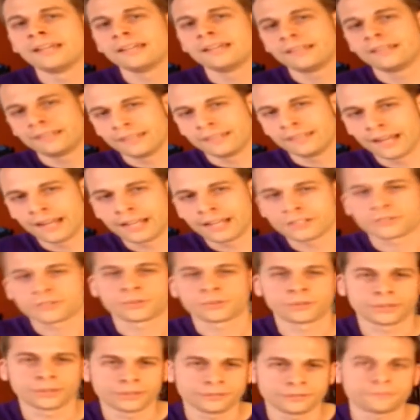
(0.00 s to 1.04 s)
then I
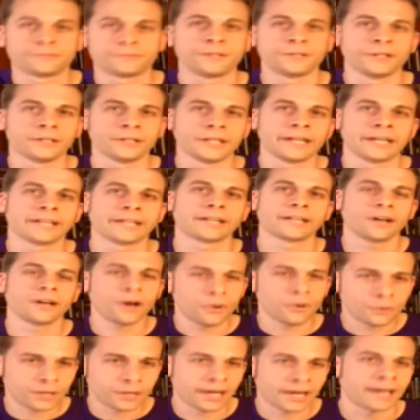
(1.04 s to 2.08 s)
sort of feel like,
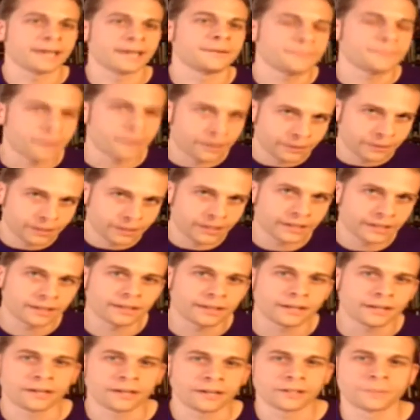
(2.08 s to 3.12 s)
okay, I'm
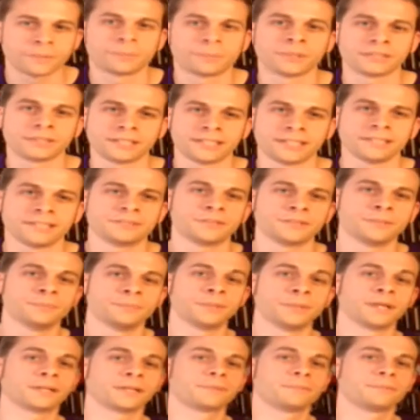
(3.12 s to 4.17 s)
gonna put that into the
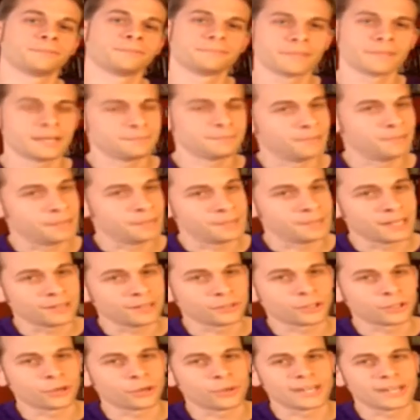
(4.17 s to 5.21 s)
book. Maybe I
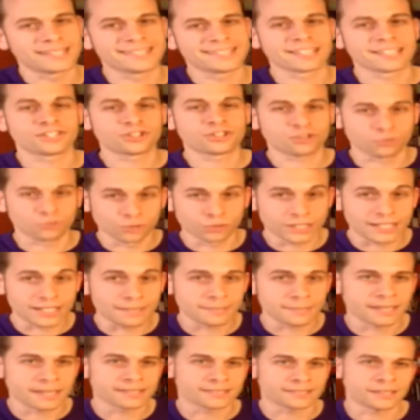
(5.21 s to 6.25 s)
don't go as
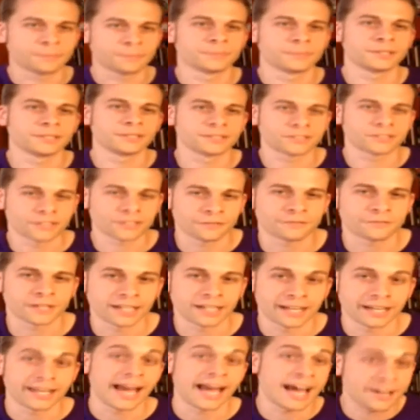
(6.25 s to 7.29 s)
extreme as some of the stuff that
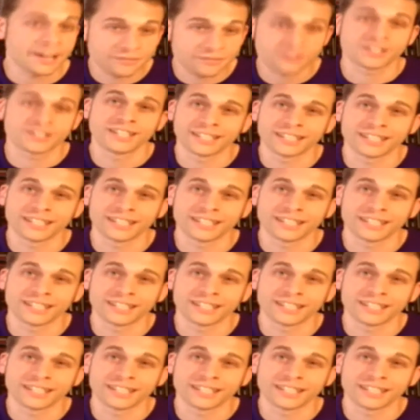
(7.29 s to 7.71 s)
I have seen